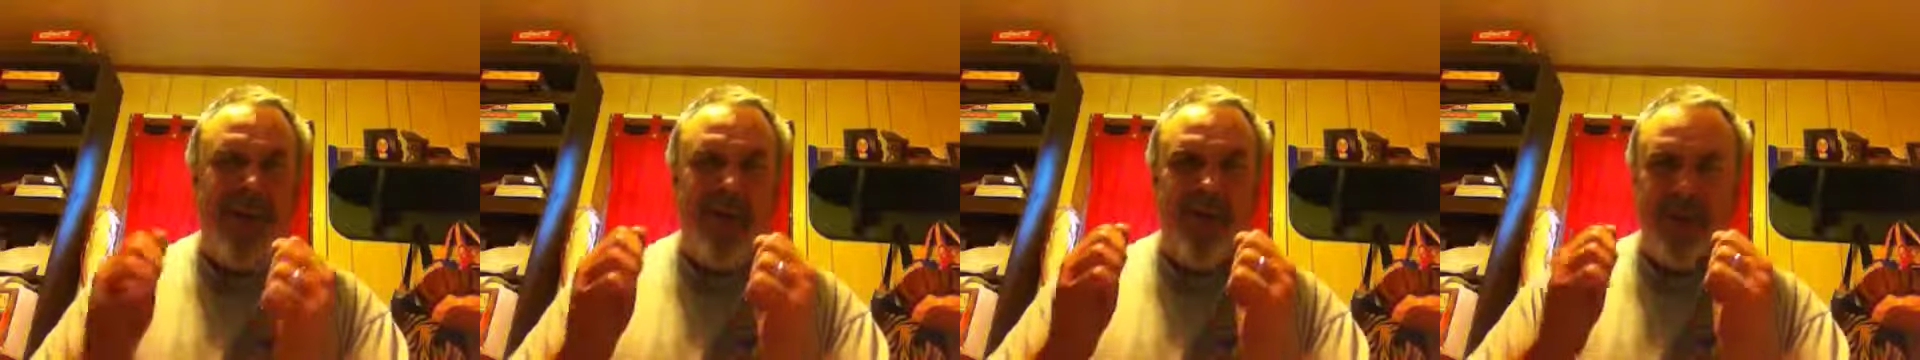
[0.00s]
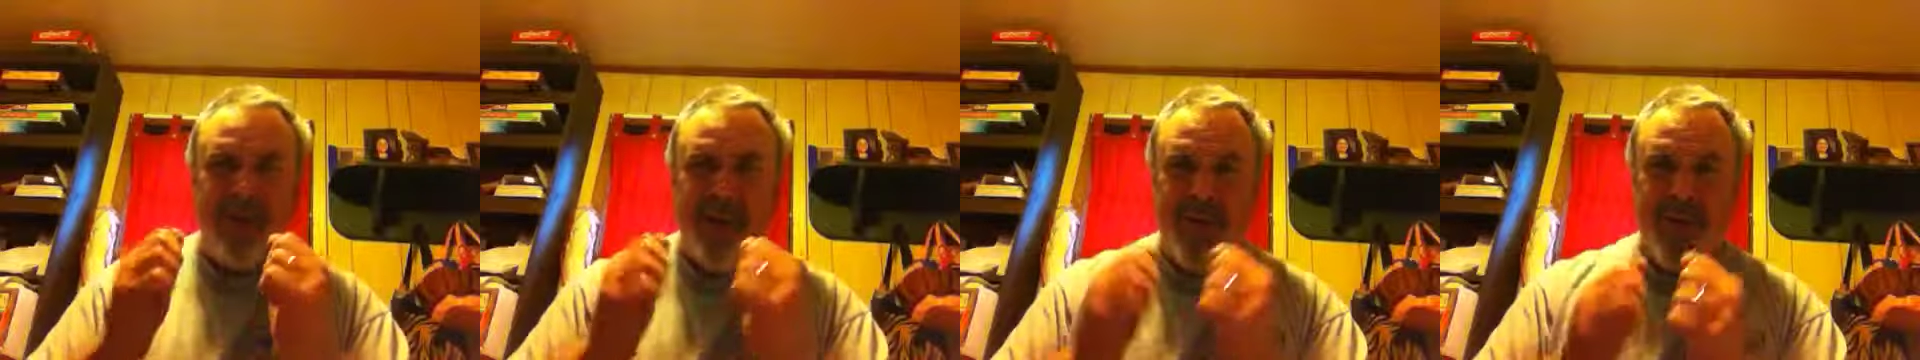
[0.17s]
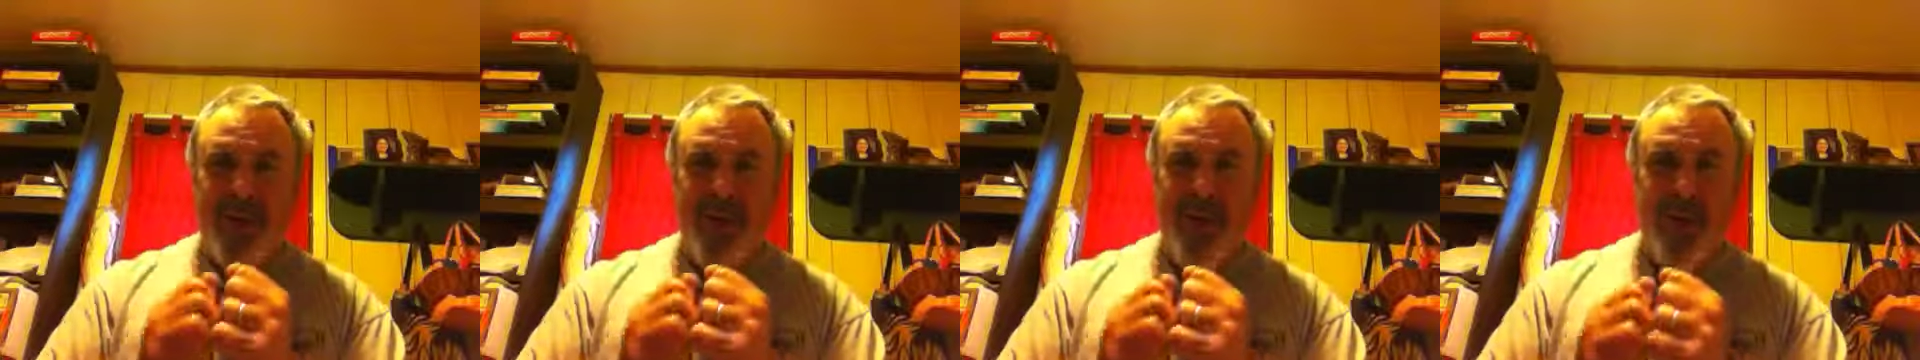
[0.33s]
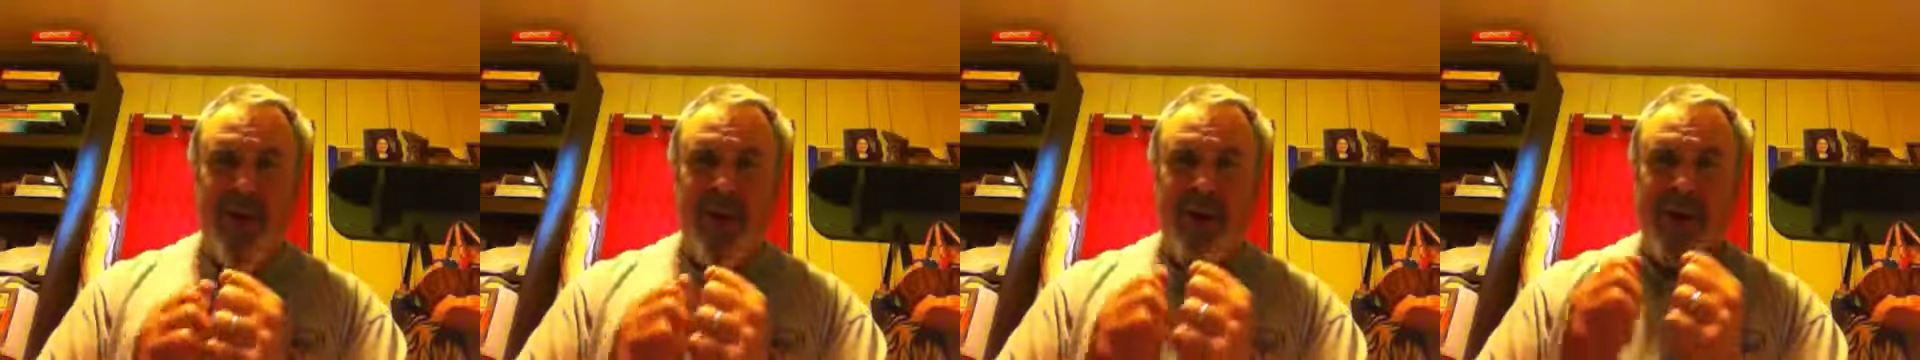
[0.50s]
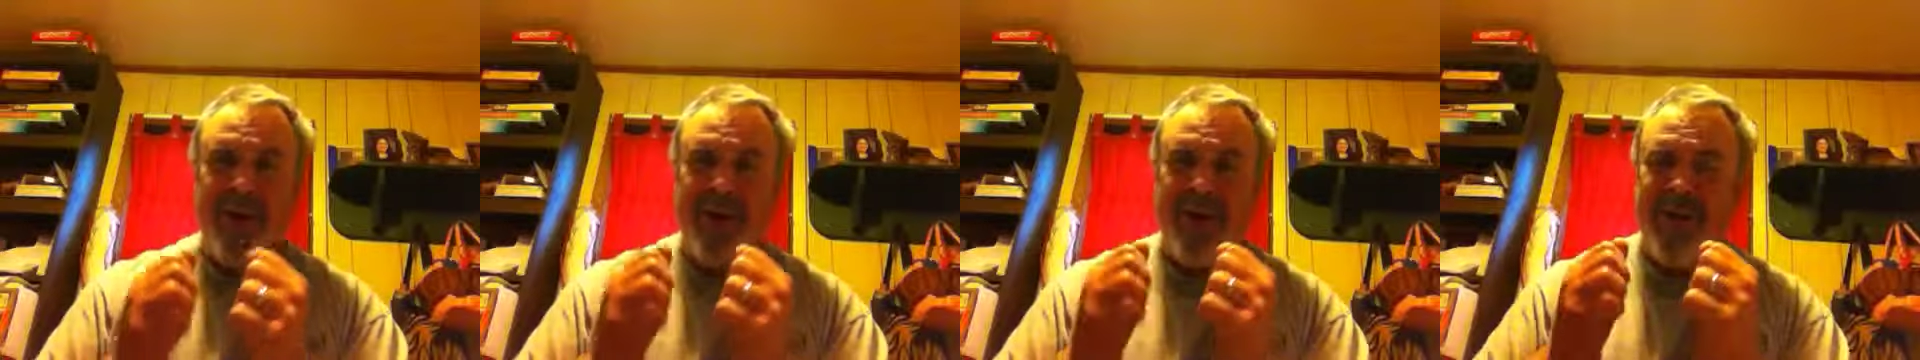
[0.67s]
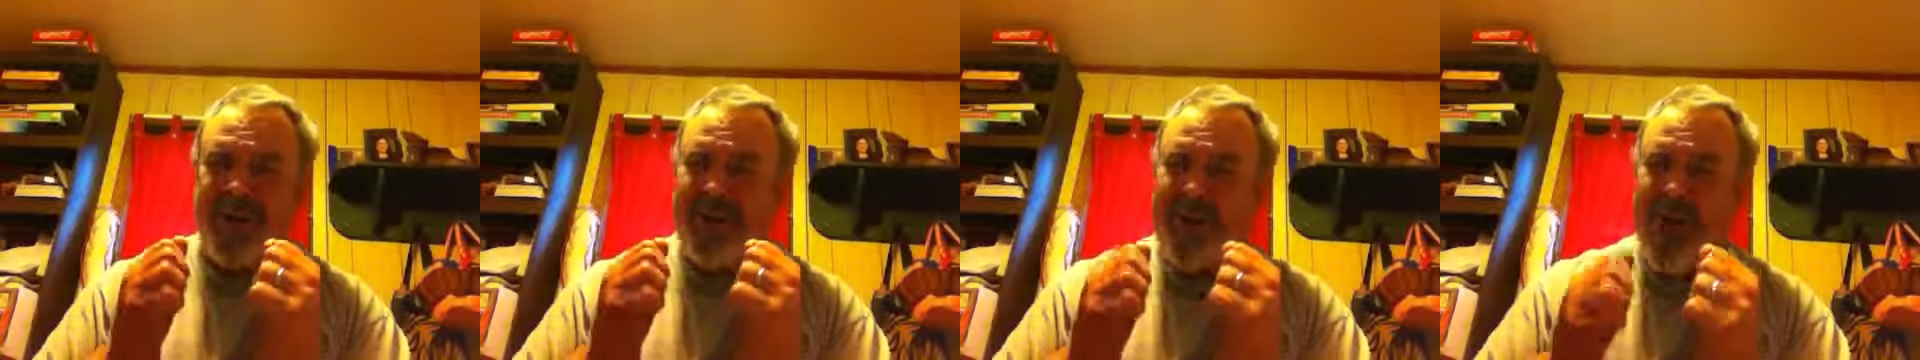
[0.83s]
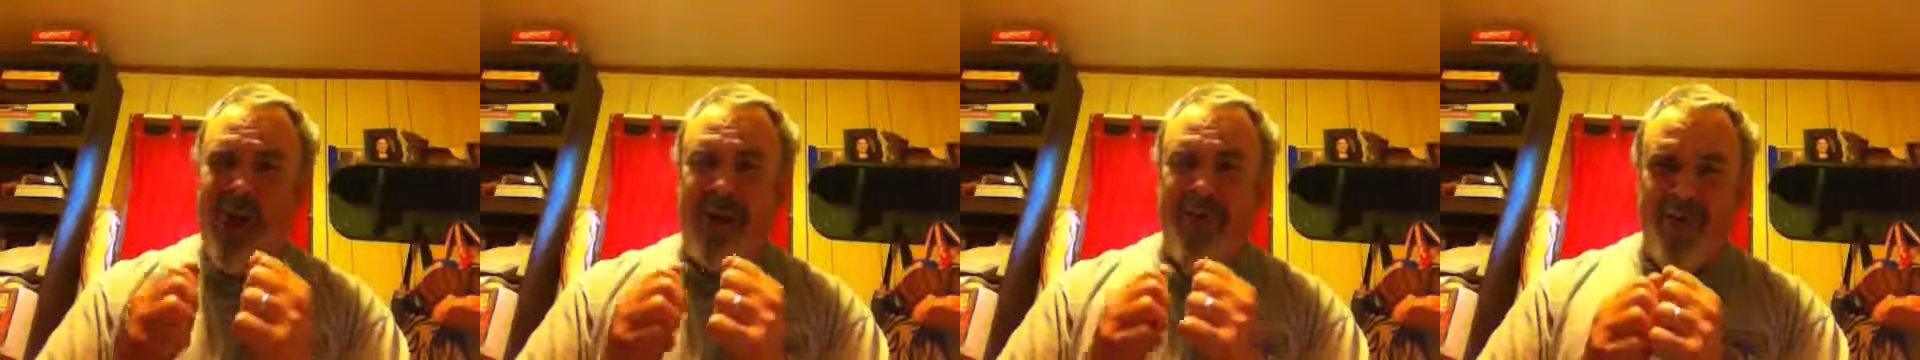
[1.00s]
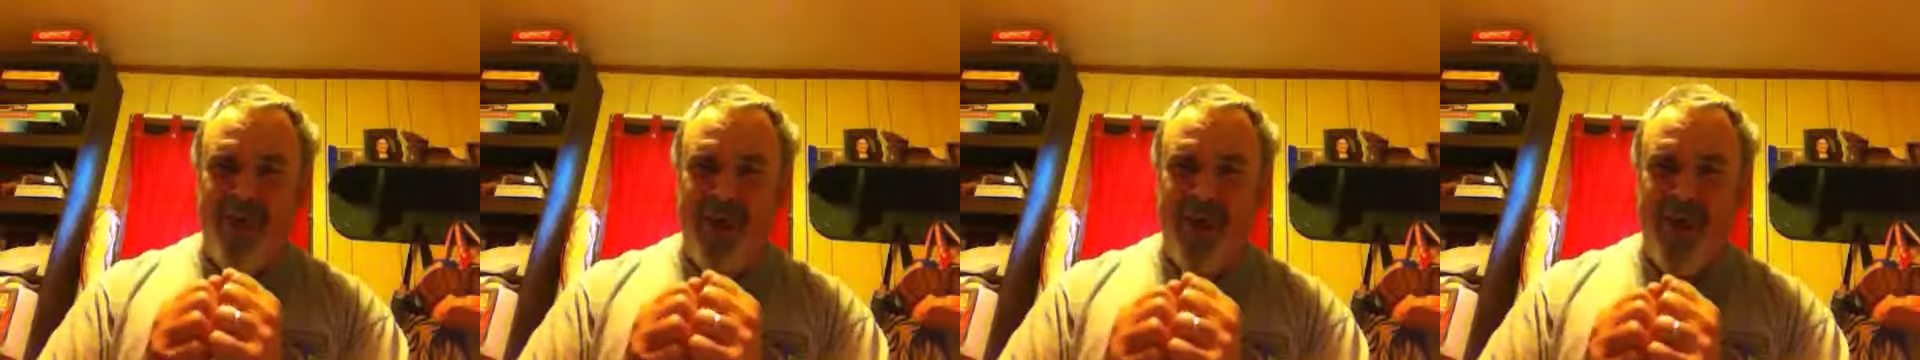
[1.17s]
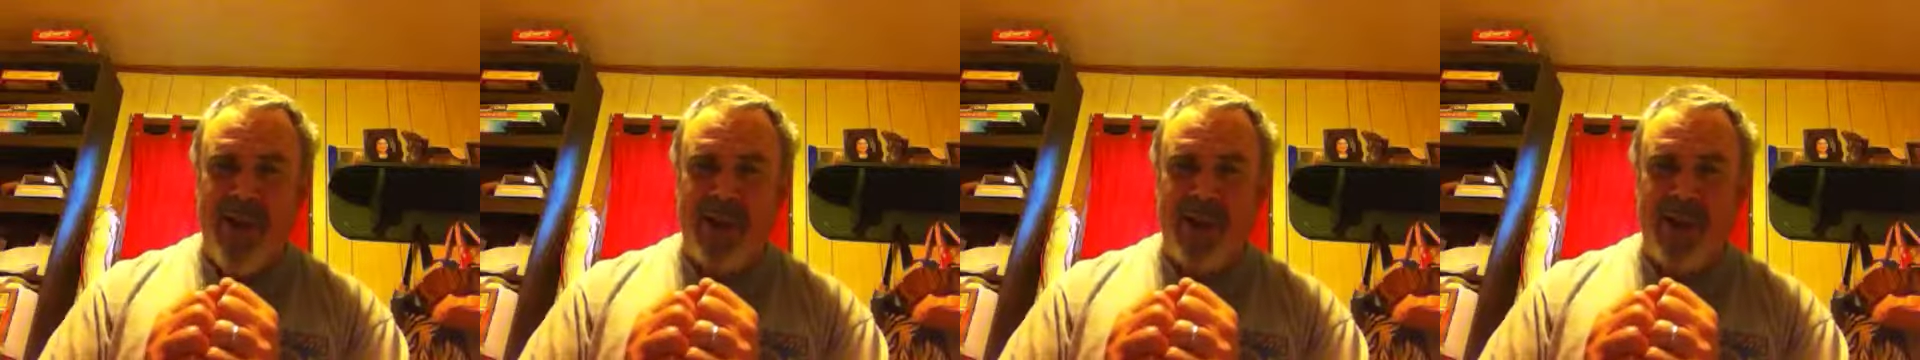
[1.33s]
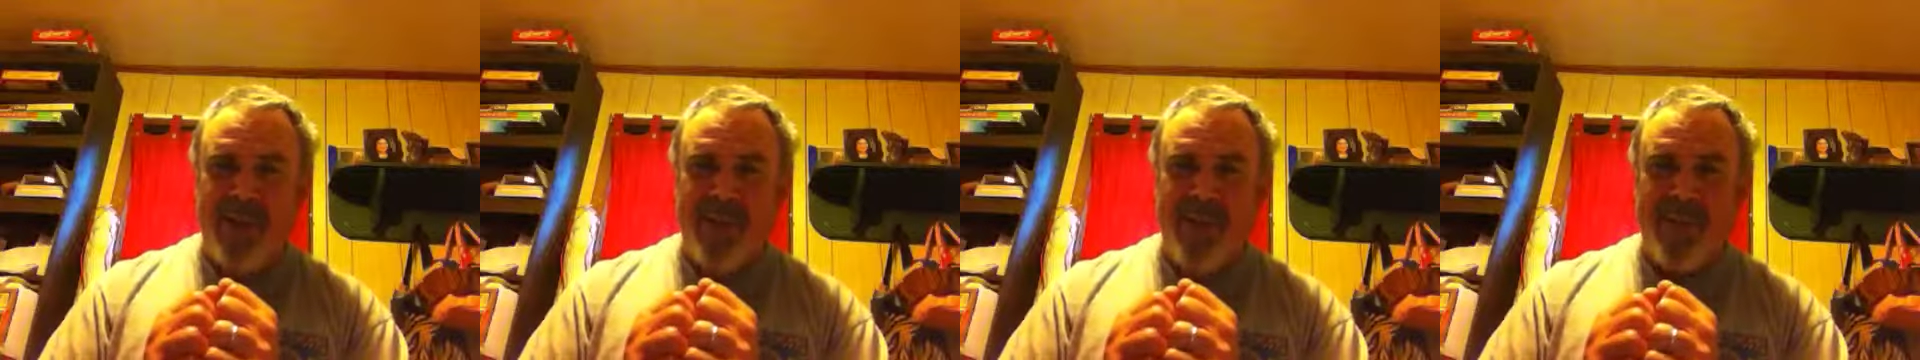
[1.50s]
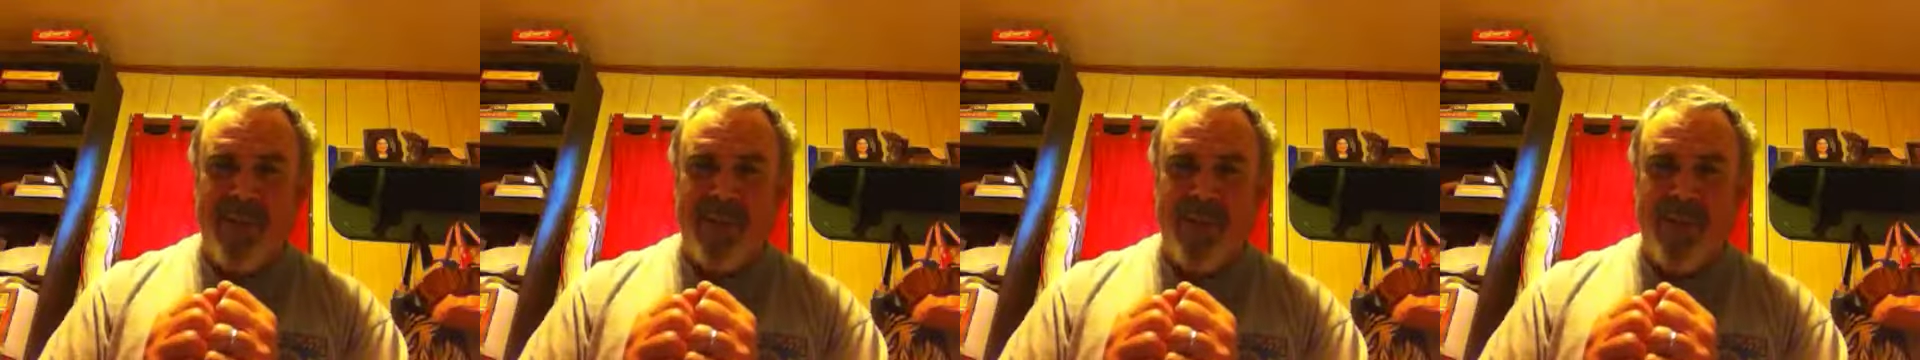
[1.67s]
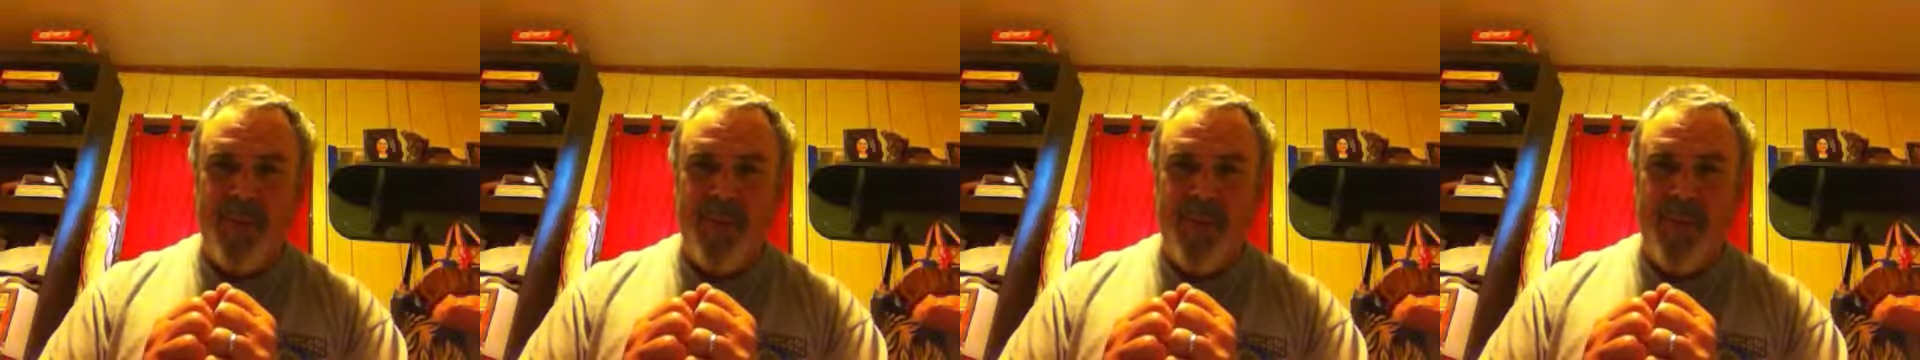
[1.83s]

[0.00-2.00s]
resulting in salvation.